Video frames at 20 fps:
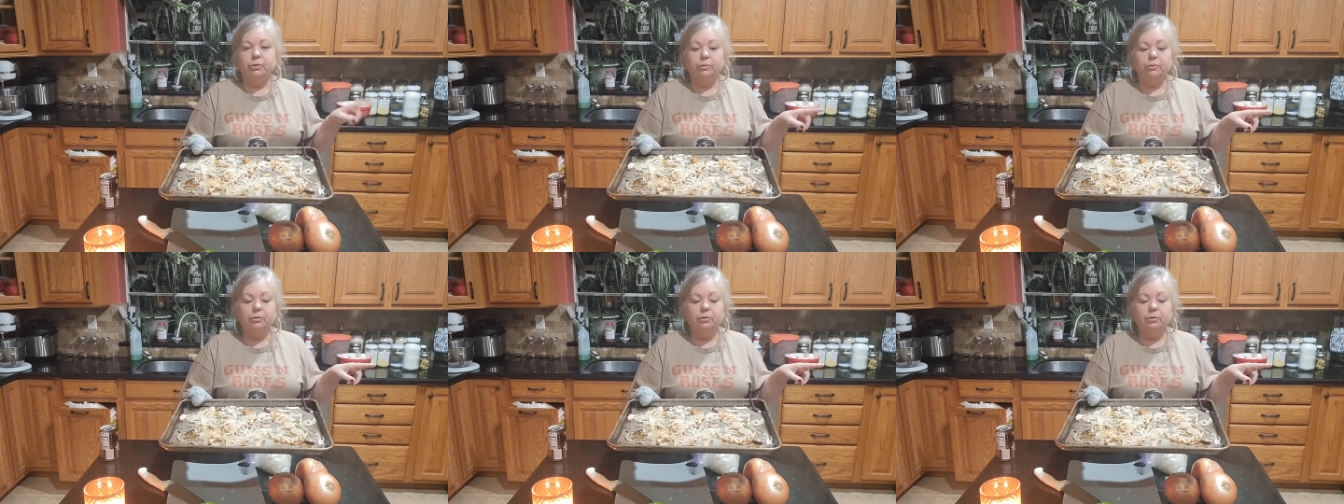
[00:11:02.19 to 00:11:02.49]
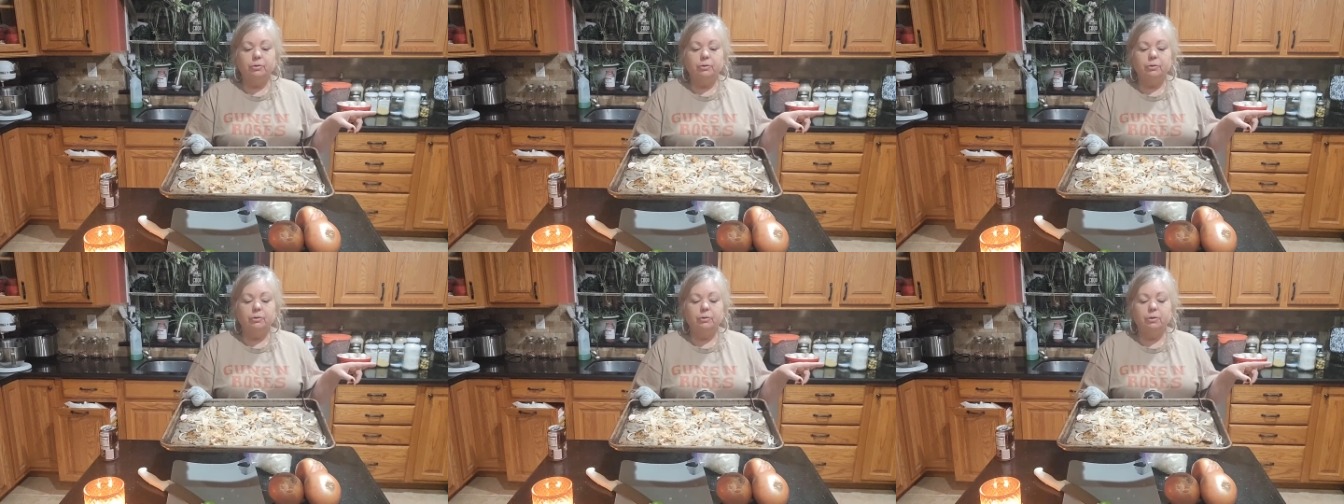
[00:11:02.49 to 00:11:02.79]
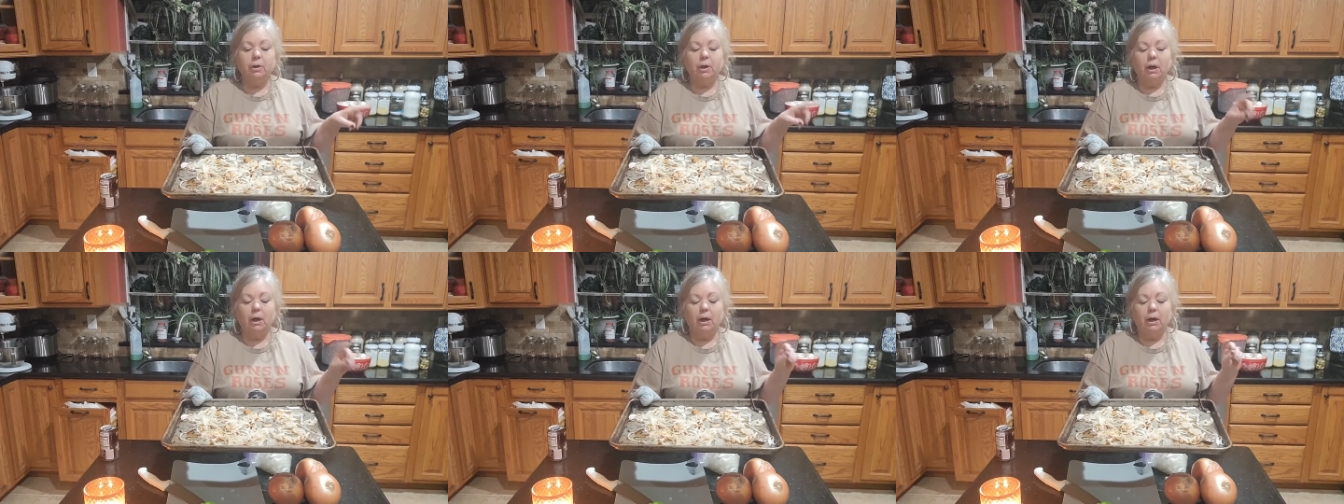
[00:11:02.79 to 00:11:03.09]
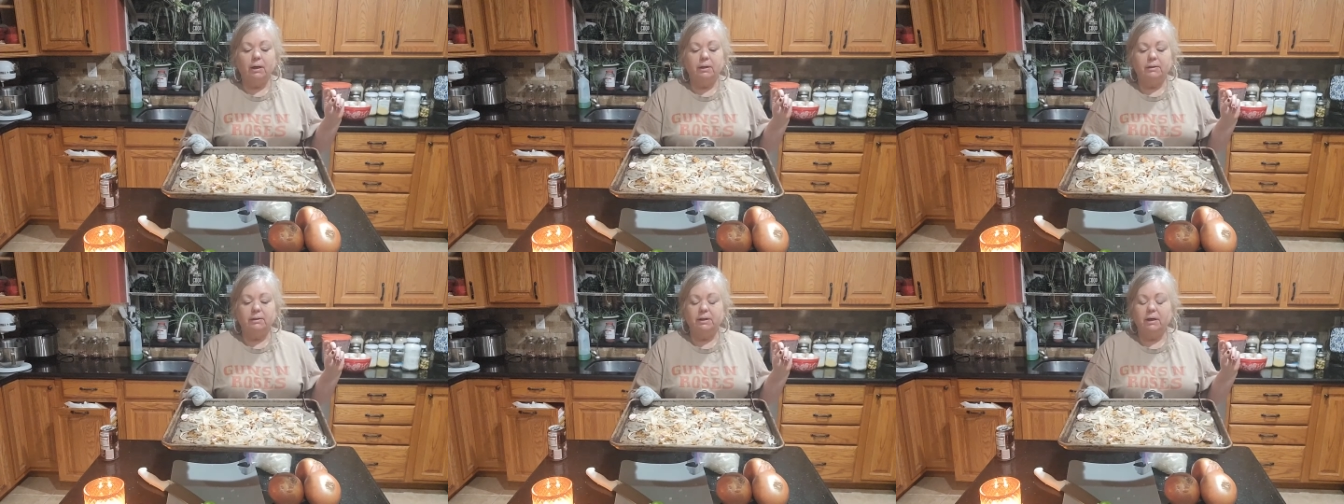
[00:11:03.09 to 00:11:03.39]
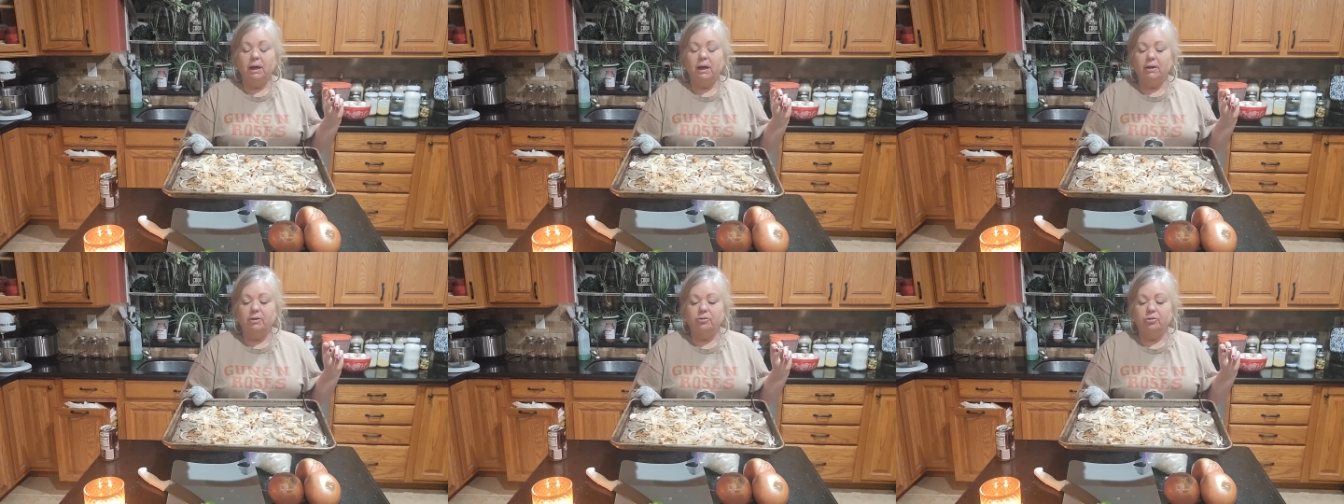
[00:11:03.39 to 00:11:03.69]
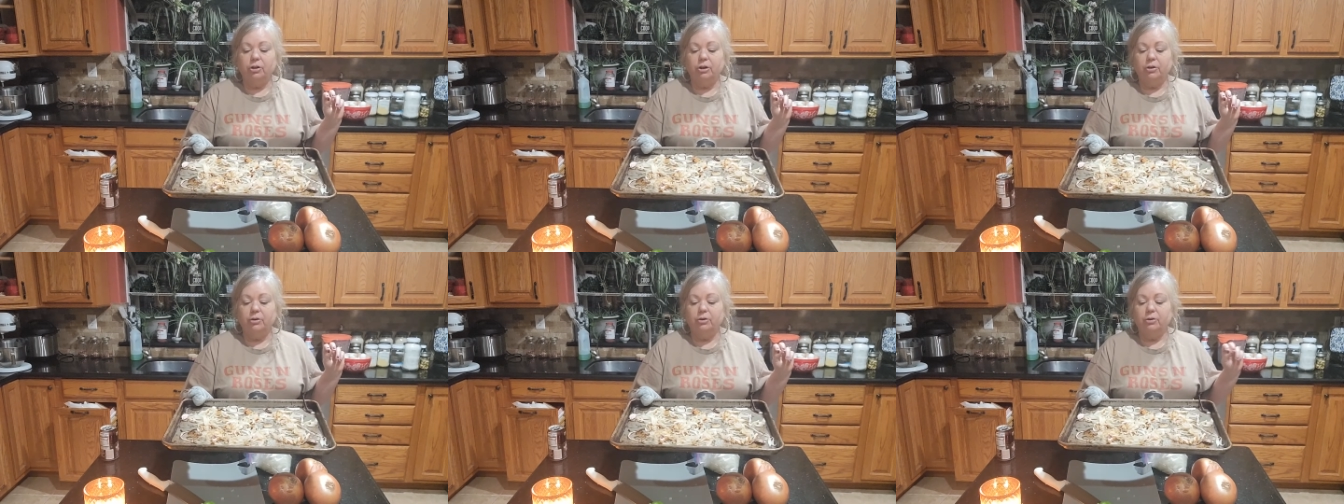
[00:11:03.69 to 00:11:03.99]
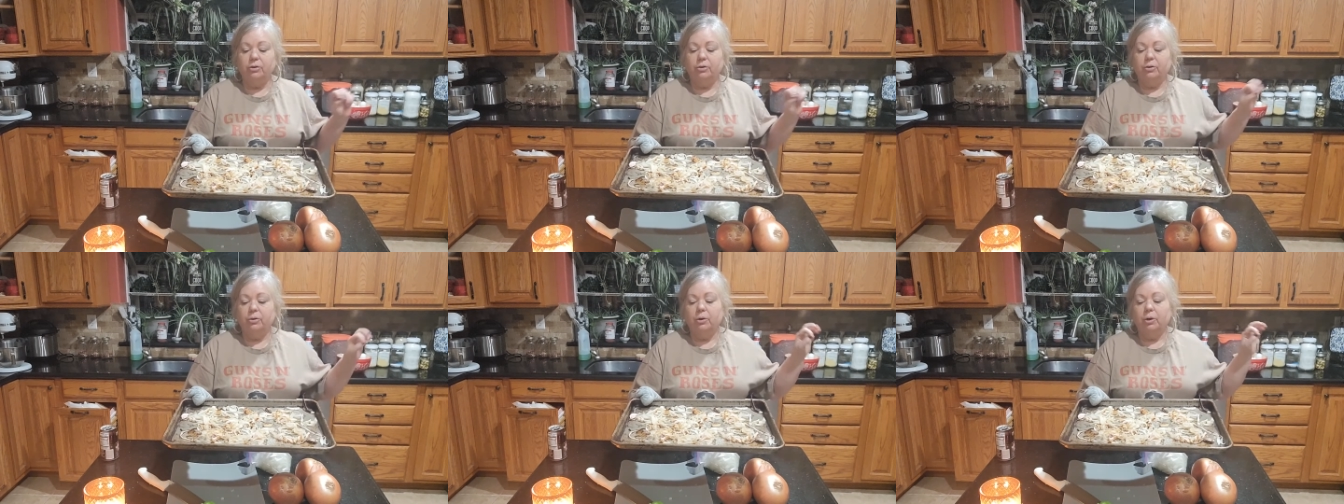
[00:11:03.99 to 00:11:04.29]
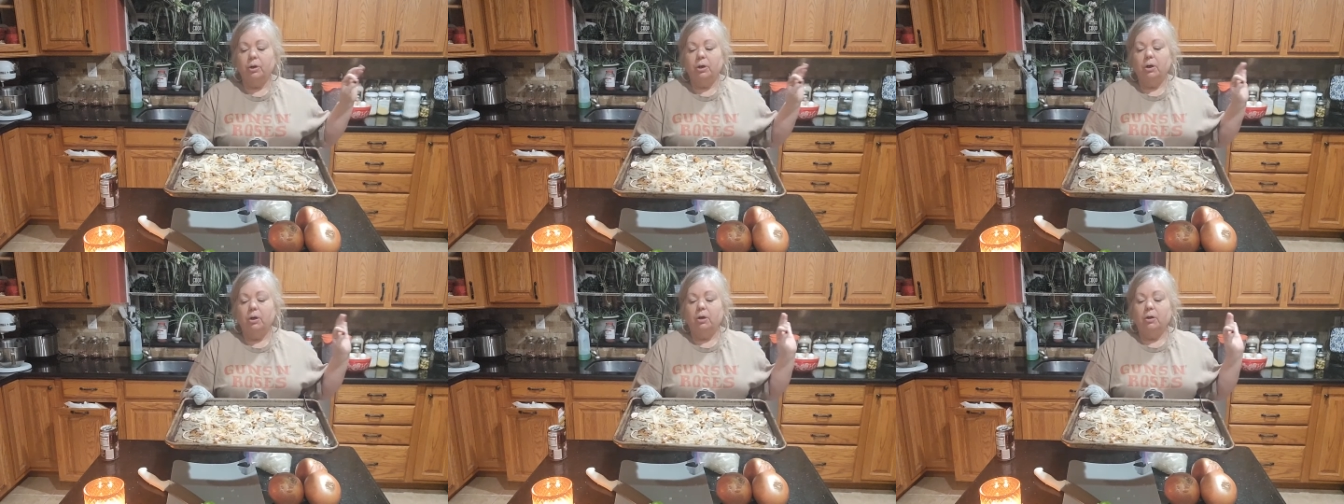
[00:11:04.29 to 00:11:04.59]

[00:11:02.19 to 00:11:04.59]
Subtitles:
food dehydrator,